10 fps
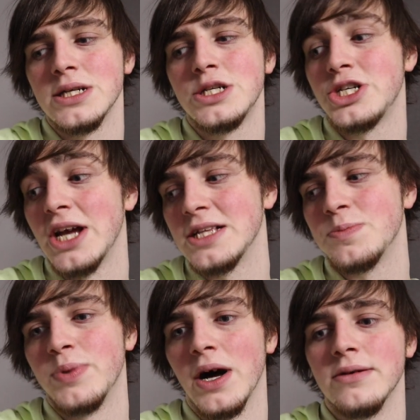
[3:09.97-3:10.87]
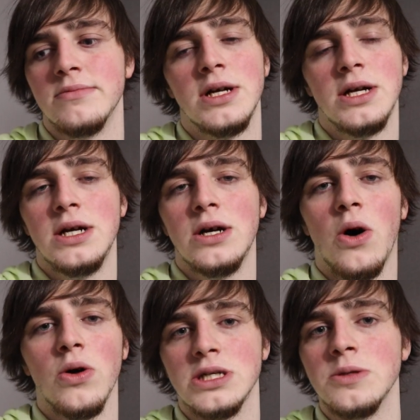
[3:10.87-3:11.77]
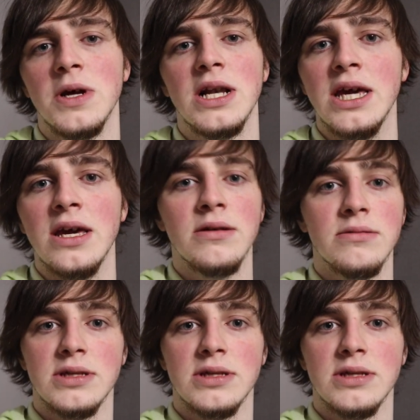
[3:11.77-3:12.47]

It's shit, but ultimately,